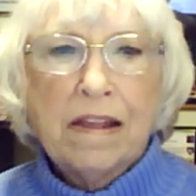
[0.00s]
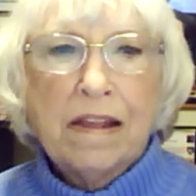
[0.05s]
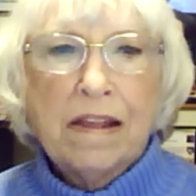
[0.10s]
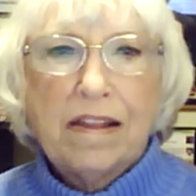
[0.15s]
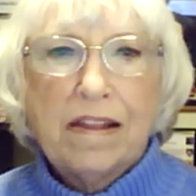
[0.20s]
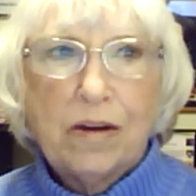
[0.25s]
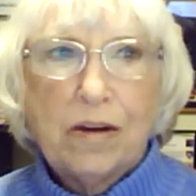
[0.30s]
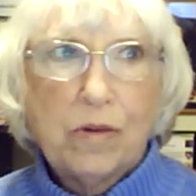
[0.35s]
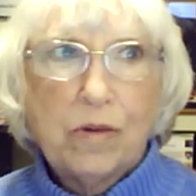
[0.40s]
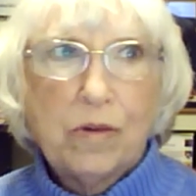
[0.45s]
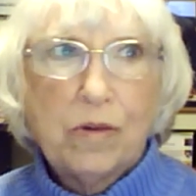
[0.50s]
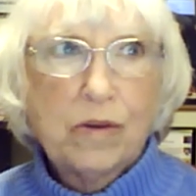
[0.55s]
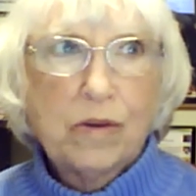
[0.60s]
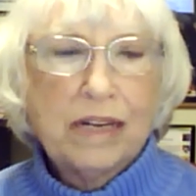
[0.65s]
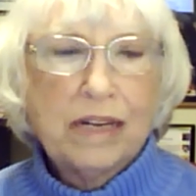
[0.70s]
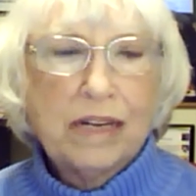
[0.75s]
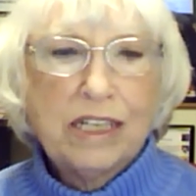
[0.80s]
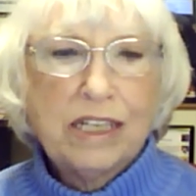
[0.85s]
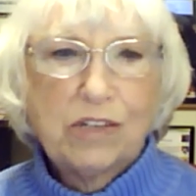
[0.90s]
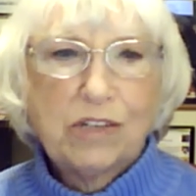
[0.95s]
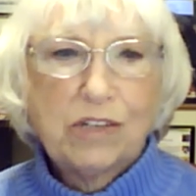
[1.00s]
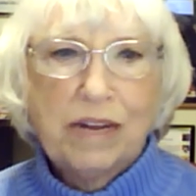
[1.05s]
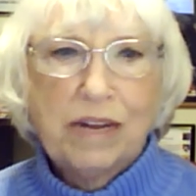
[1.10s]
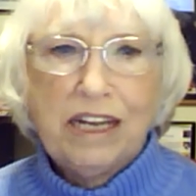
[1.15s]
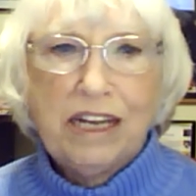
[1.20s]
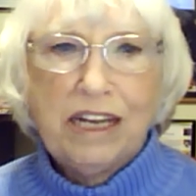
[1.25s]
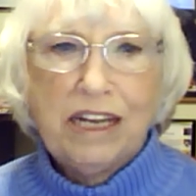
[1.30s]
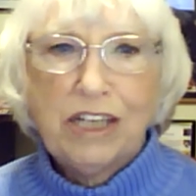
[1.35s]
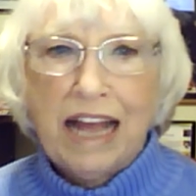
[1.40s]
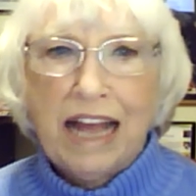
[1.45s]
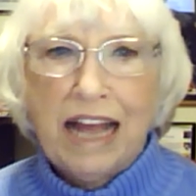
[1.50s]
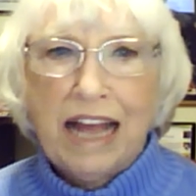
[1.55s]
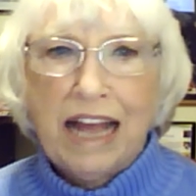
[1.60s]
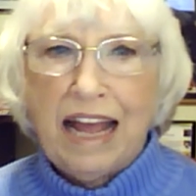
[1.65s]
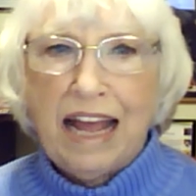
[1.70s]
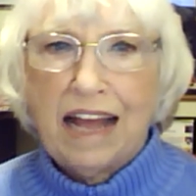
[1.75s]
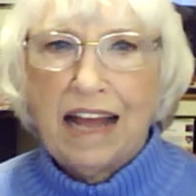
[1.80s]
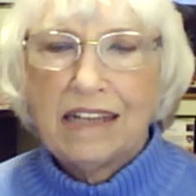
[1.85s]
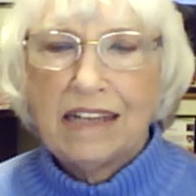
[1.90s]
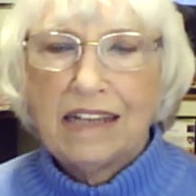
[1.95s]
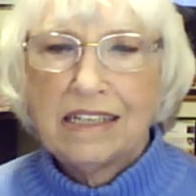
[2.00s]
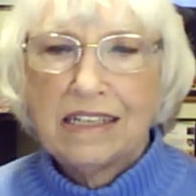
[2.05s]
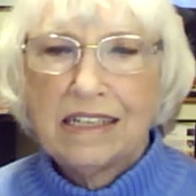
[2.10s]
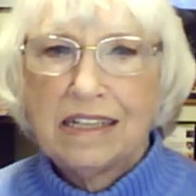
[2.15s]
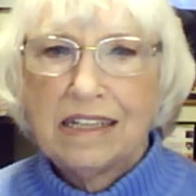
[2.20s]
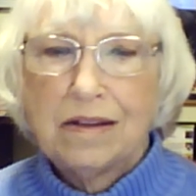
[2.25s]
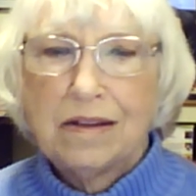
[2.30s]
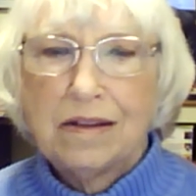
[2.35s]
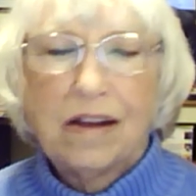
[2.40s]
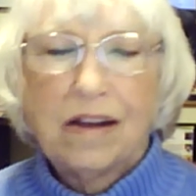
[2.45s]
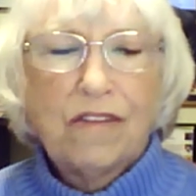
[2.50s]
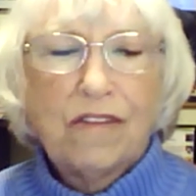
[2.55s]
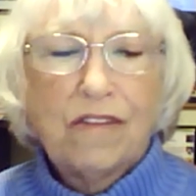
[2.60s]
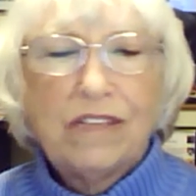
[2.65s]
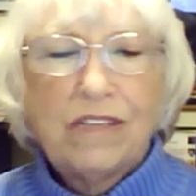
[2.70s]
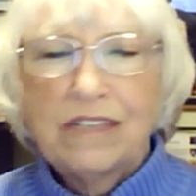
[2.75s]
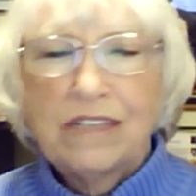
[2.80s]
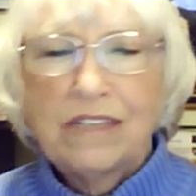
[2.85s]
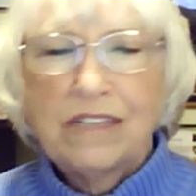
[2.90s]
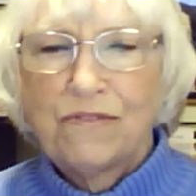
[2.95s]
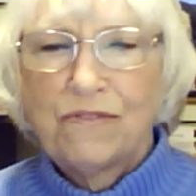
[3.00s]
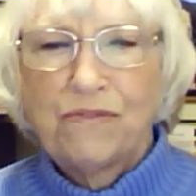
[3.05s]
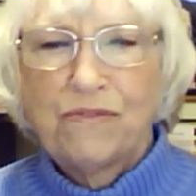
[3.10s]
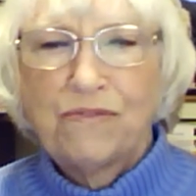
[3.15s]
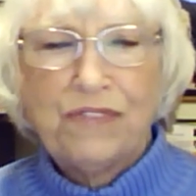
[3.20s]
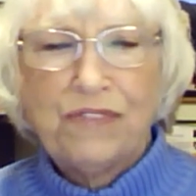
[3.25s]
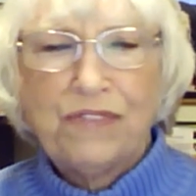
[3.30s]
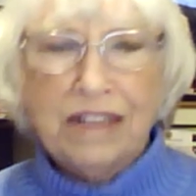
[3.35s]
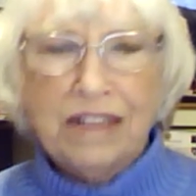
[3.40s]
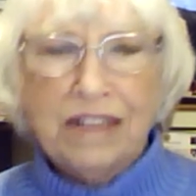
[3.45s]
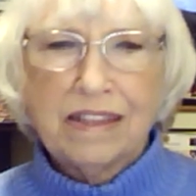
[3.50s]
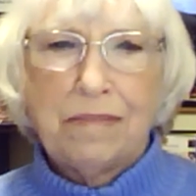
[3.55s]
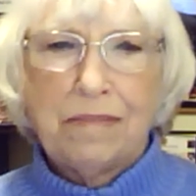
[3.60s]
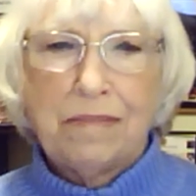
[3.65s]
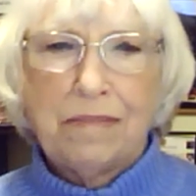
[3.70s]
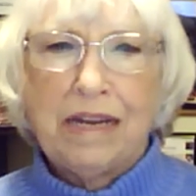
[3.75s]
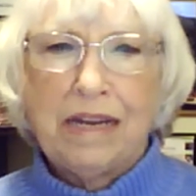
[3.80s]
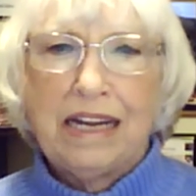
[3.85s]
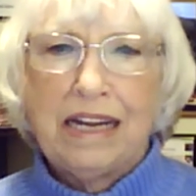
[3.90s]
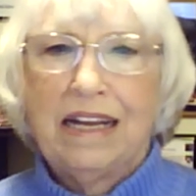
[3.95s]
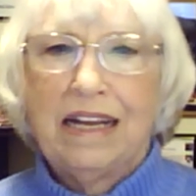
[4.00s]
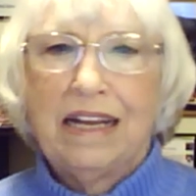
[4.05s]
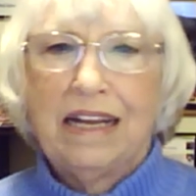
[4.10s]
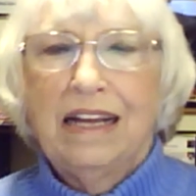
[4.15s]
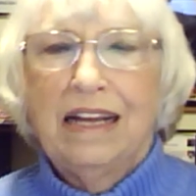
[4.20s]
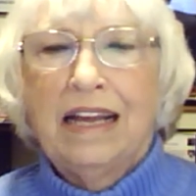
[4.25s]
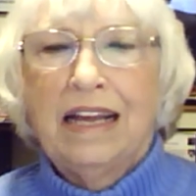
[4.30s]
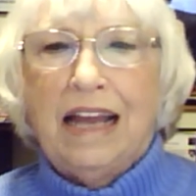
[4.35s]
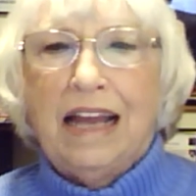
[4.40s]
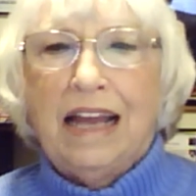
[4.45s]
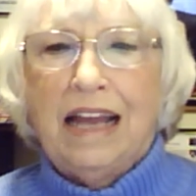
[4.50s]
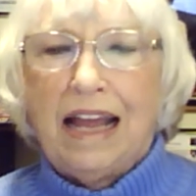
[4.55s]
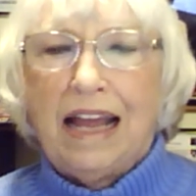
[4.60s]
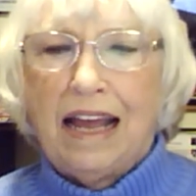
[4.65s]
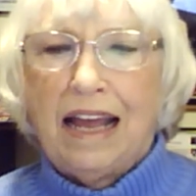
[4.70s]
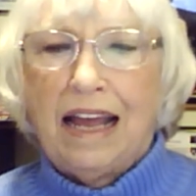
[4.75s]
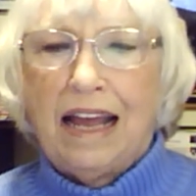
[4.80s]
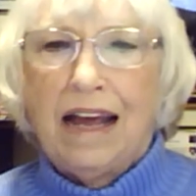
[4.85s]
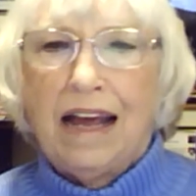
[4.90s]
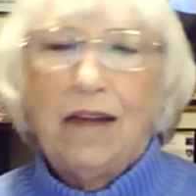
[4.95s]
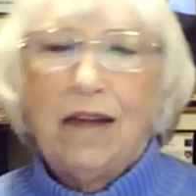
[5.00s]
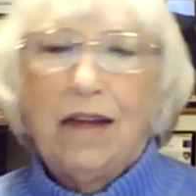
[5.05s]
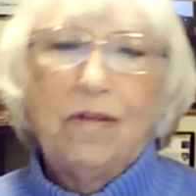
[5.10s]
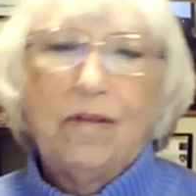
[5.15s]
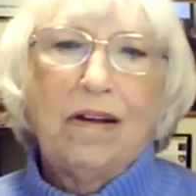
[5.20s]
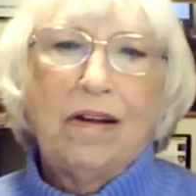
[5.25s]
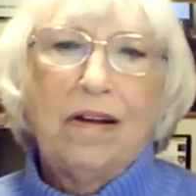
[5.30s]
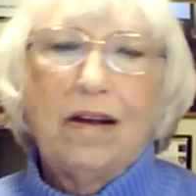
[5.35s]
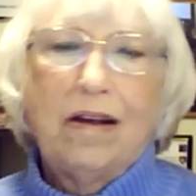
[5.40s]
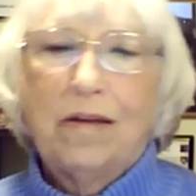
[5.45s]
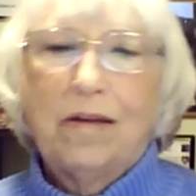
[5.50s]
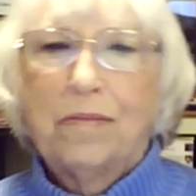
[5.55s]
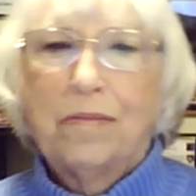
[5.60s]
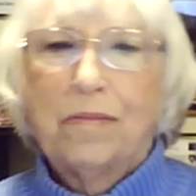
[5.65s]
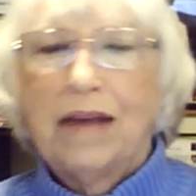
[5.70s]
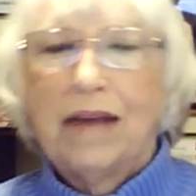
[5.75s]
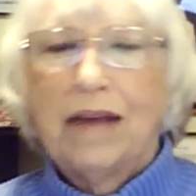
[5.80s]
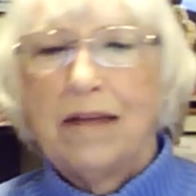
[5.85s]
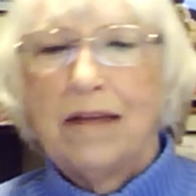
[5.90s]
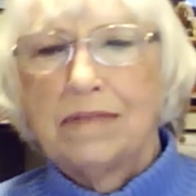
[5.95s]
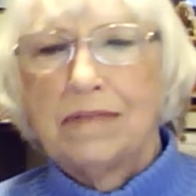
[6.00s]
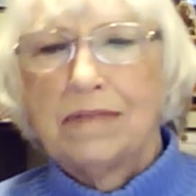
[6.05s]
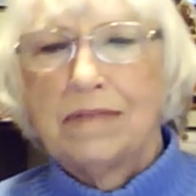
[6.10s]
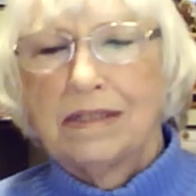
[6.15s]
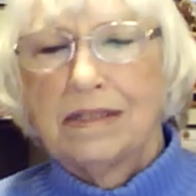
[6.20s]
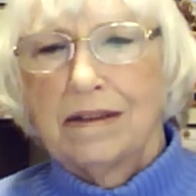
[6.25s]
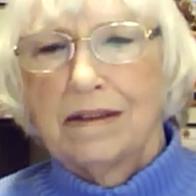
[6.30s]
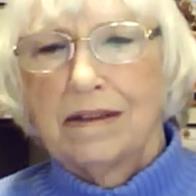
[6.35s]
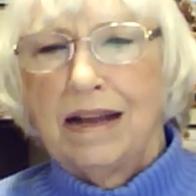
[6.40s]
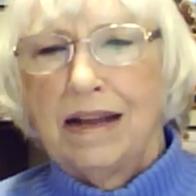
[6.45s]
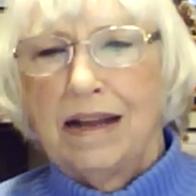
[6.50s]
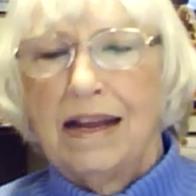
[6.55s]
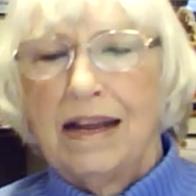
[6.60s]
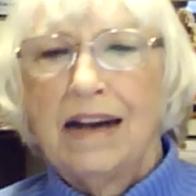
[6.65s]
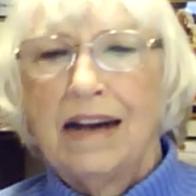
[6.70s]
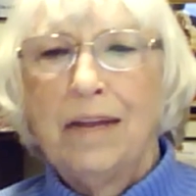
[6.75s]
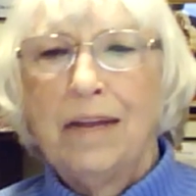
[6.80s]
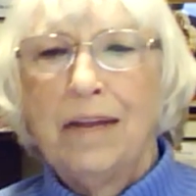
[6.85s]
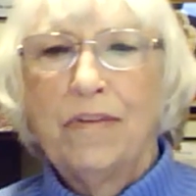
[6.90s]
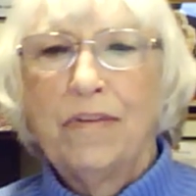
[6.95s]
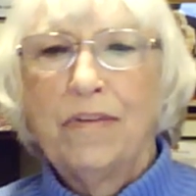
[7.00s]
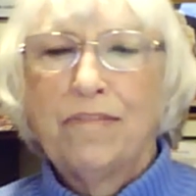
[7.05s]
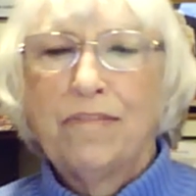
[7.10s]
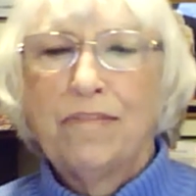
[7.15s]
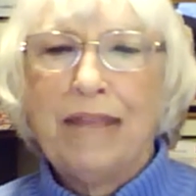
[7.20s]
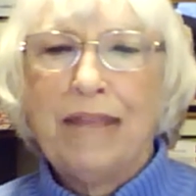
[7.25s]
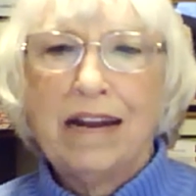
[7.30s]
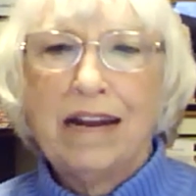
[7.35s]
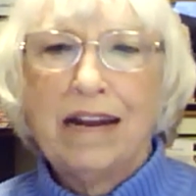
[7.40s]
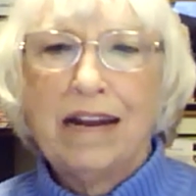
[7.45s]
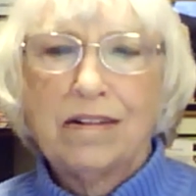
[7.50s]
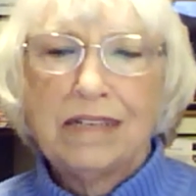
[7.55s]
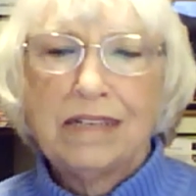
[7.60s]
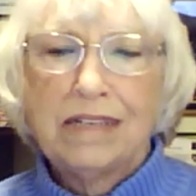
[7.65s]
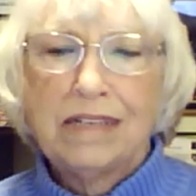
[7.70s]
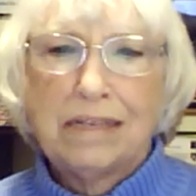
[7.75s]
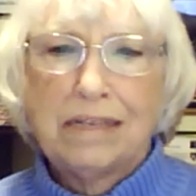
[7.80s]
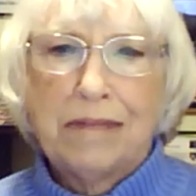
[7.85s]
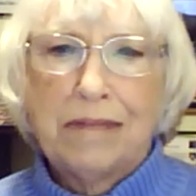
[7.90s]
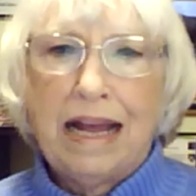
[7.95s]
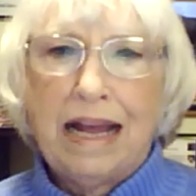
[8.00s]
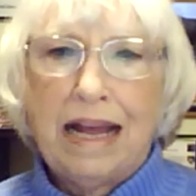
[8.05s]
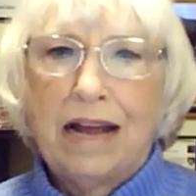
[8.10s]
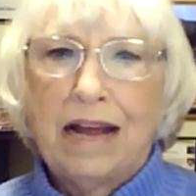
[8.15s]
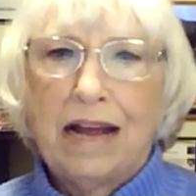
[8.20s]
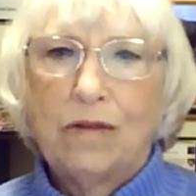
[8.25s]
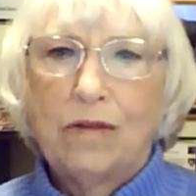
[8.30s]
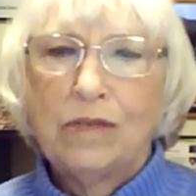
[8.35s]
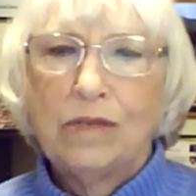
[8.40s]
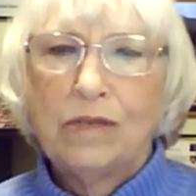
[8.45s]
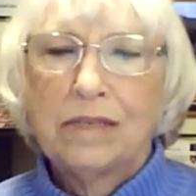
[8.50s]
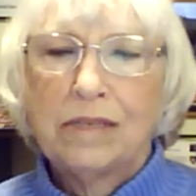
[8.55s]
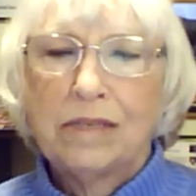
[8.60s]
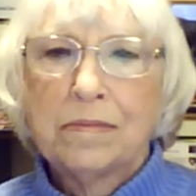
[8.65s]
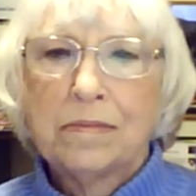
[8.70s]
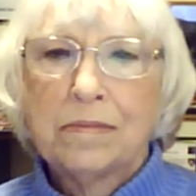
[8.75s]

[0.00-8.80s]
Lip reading: There were really strange ads just filled the media, and I got a number of mailers at my house.